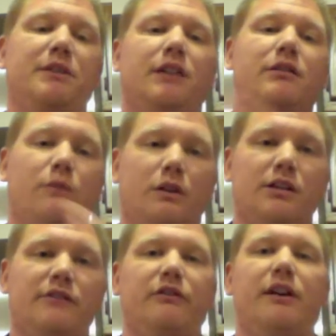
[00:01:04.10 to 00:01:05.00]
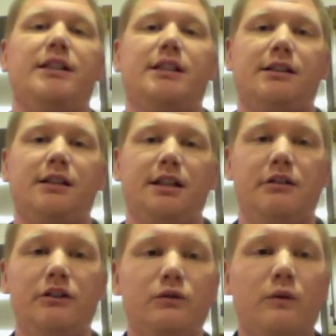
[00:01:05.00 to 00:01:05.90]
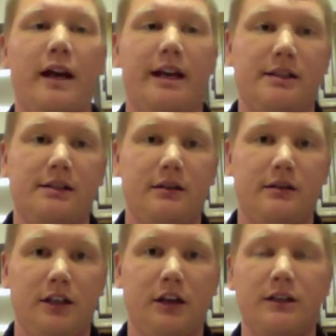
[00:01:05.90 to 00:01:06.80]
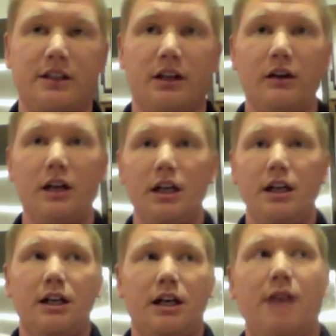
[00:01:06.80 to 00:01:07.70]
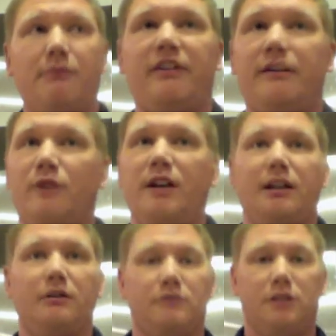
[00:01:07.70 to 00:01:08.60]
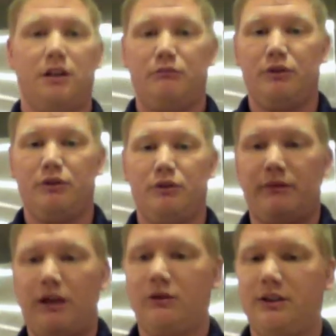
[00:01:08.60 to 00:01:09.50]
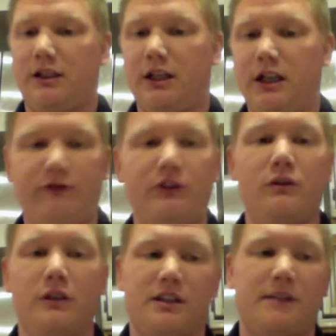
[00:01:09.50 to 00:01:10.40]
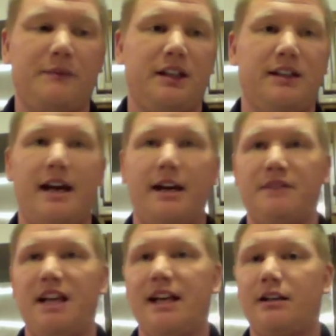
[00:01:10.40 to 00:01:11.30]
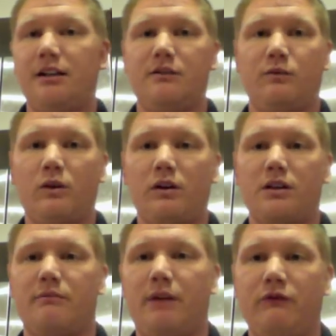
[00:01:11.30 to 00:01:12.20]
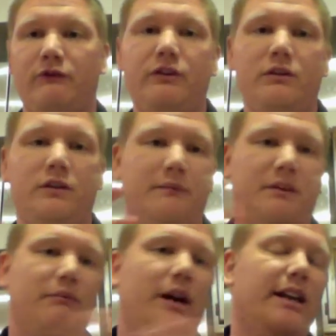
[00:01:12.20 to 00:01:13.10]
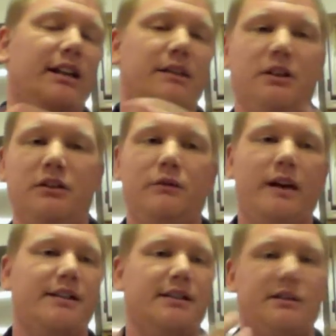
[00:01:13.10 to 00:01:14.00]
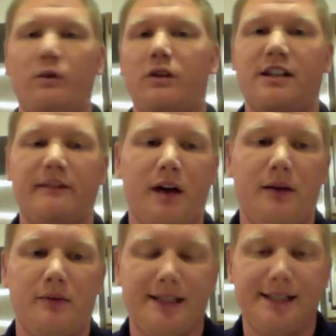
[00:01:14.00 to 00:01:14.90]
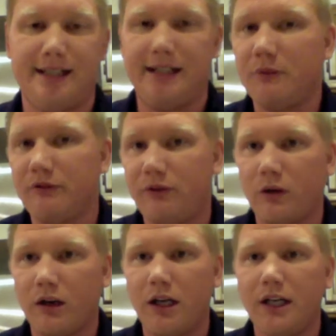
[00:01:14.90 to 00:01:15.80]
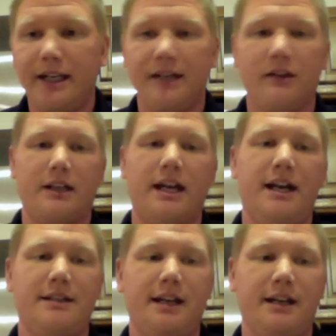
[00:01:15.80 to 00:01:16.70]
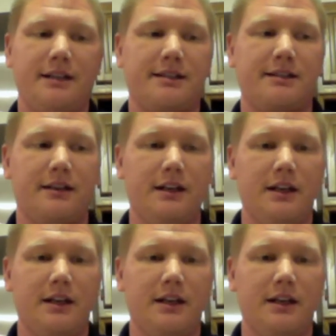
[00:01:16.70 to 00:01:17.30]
other words and phrases in new ways. And so if I'm reading a book about food or something like that, I'm taking these words about food and I'm combining them in new ways. It's words I've probably seen before in other contexts,